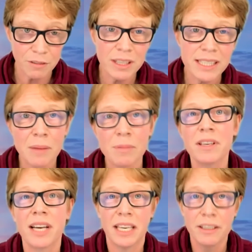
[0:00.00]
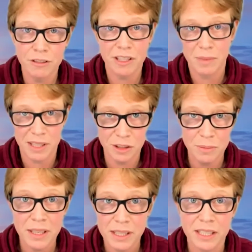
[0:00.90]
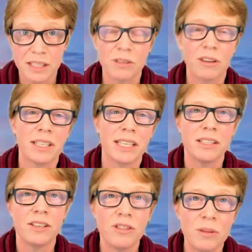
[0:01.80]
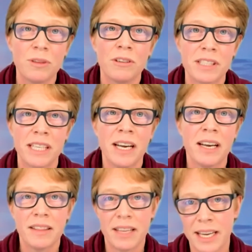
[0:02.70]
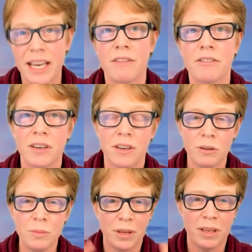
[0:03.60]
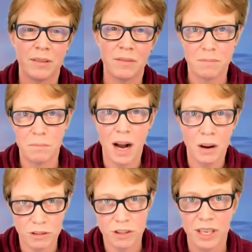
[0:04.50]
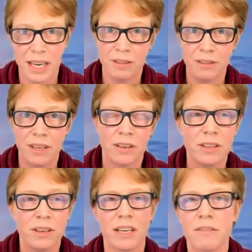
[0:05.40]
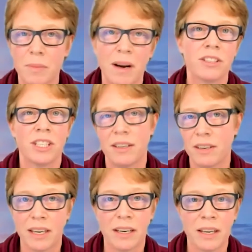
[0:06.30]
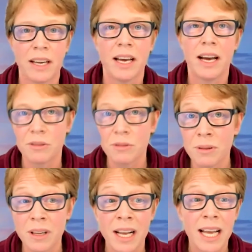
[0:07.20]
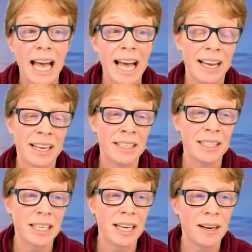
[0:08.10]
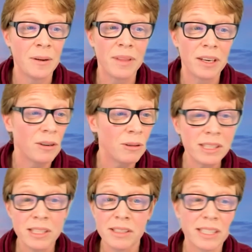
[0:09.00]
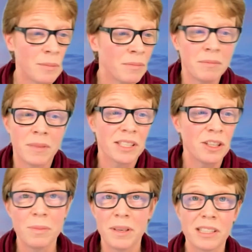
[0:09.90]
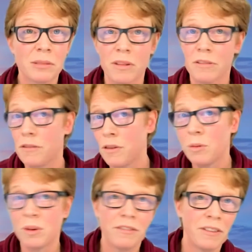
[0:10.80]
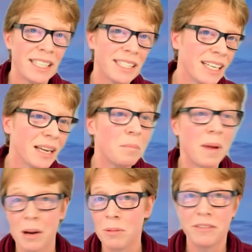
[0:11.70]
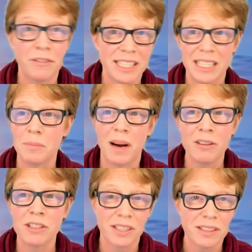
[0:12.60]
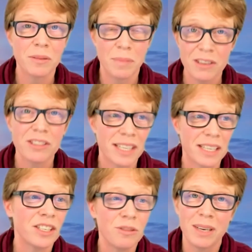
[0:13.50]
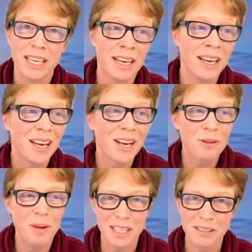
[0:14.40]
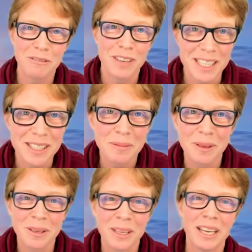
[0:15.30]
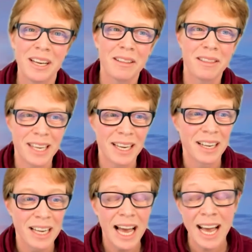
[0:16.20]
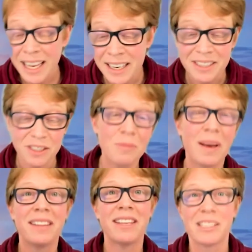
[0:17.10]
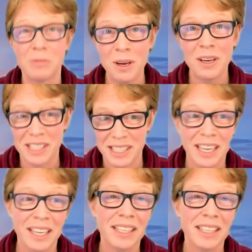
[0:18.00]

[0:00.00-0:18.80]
For example, the carnivorous marsupials, the so-called dasyuromorphs, they have an open pouch area or don't have a pouch area at all. And there are also some marsupials with forward-facing and backward-facing pouches. So the pouch is actually really quite a flexible thing. And to make things worse,